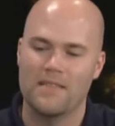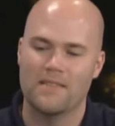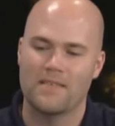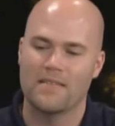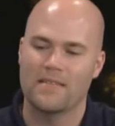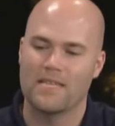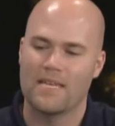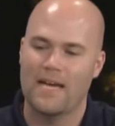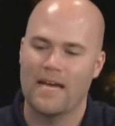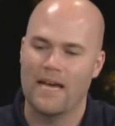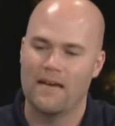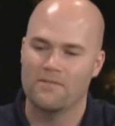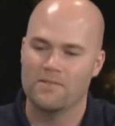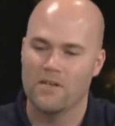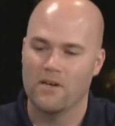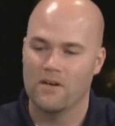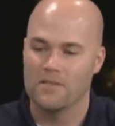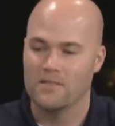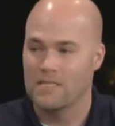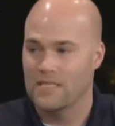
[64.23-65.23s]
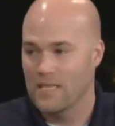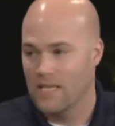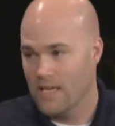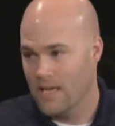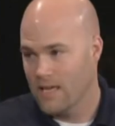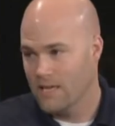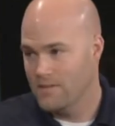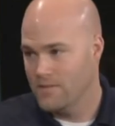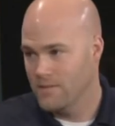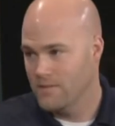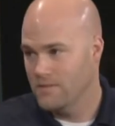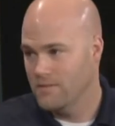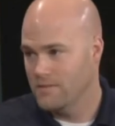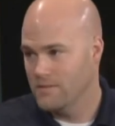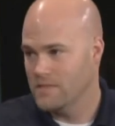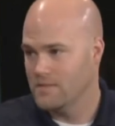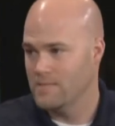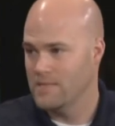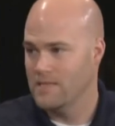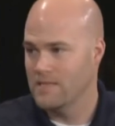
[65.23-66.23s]
anything that I have to authenticate to,
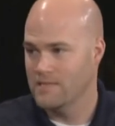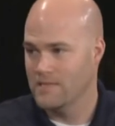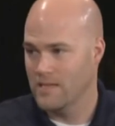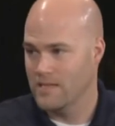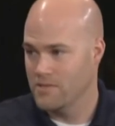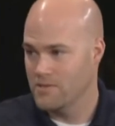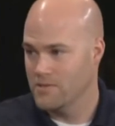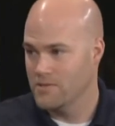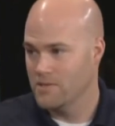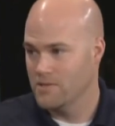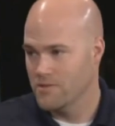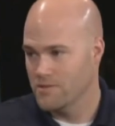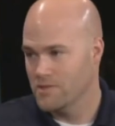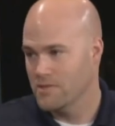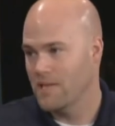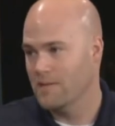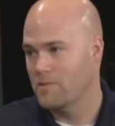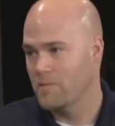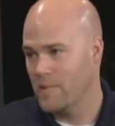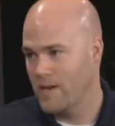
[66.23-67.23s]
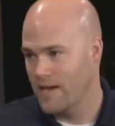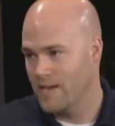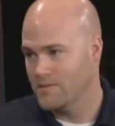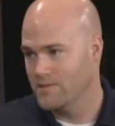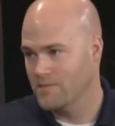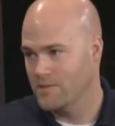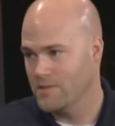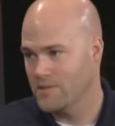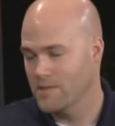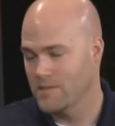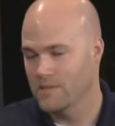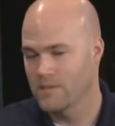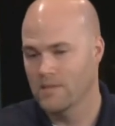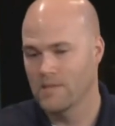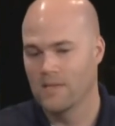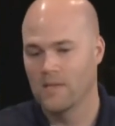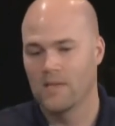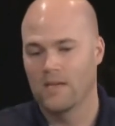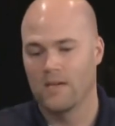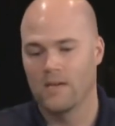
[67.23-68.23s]
which means I use a username and password,
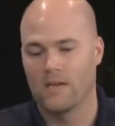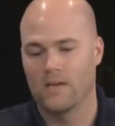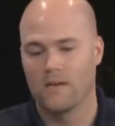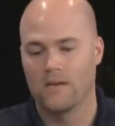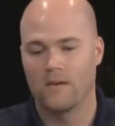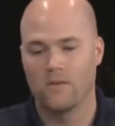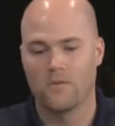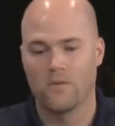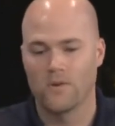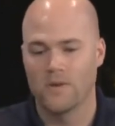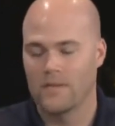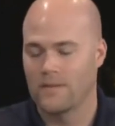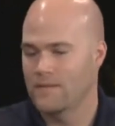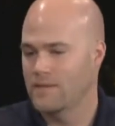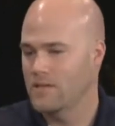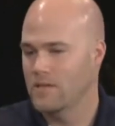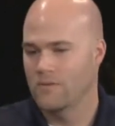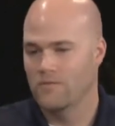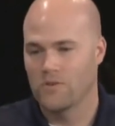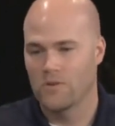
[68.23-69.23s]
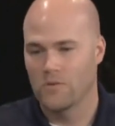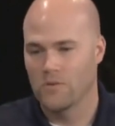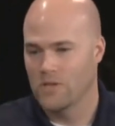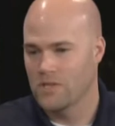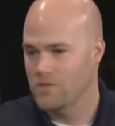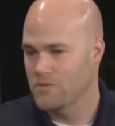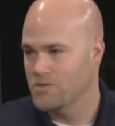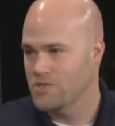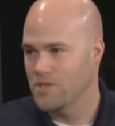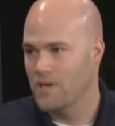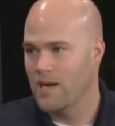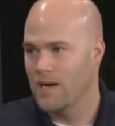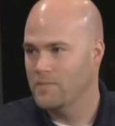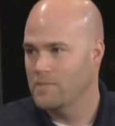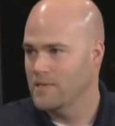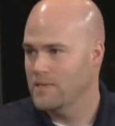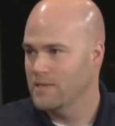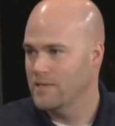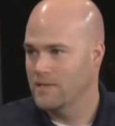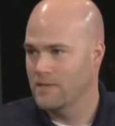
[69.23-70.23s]
or if you want to do
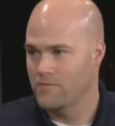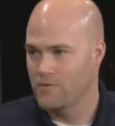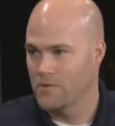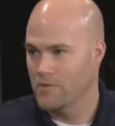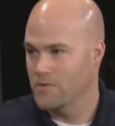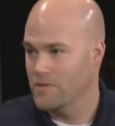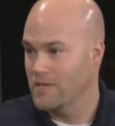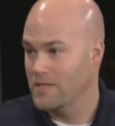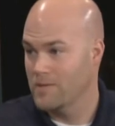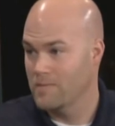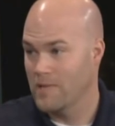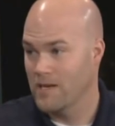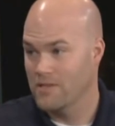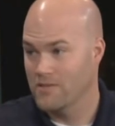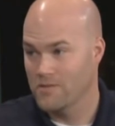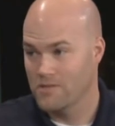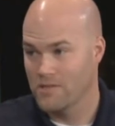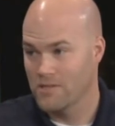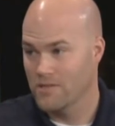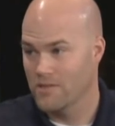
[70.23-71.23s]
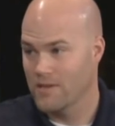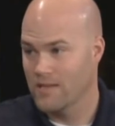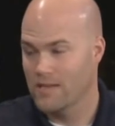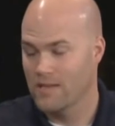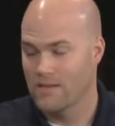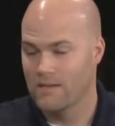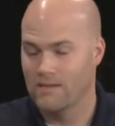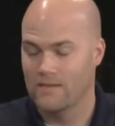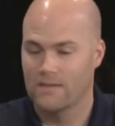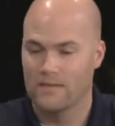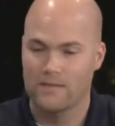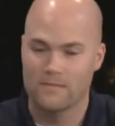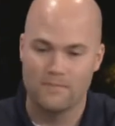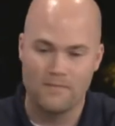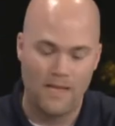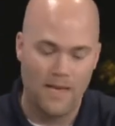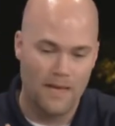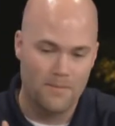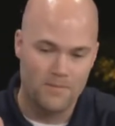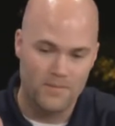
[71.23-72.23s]
shopping, if you're thinking about using a credit card,
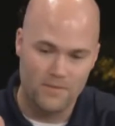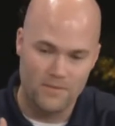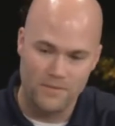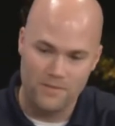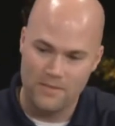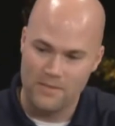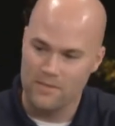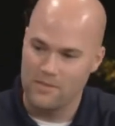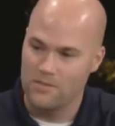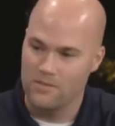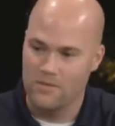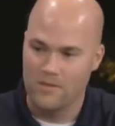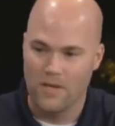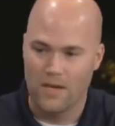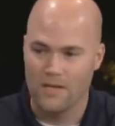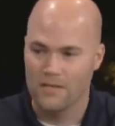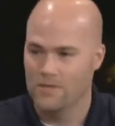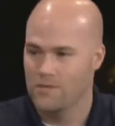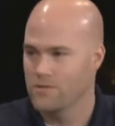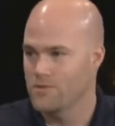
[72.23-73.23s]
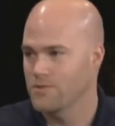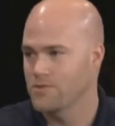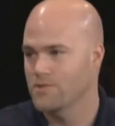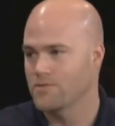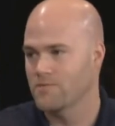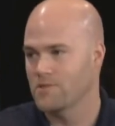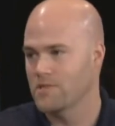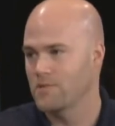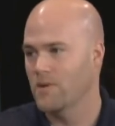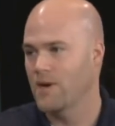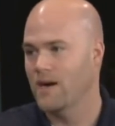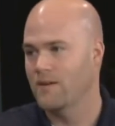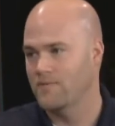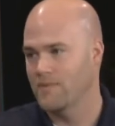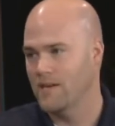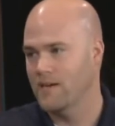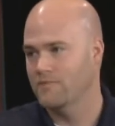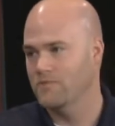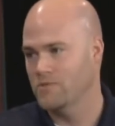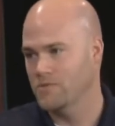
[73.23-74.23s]
absolutely do not use free
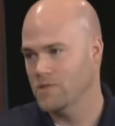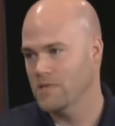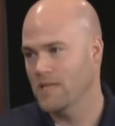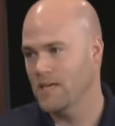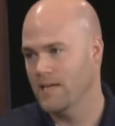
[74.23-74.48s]
Wi-Fi for